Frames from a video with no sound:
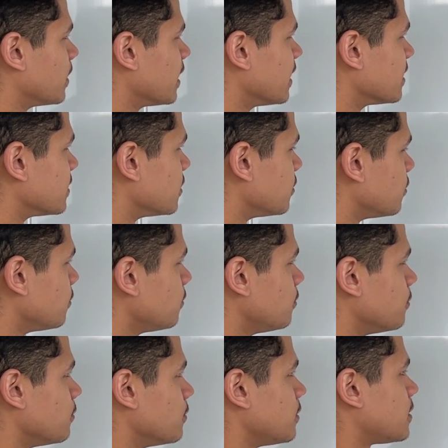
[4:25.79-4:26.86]
is
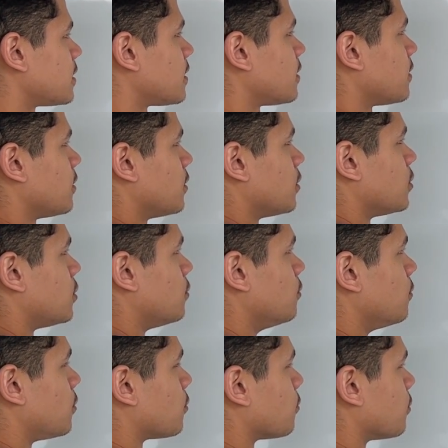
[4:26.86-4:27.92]
used to
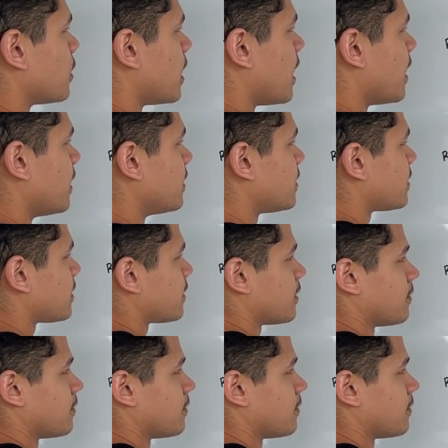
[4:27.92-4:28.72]
create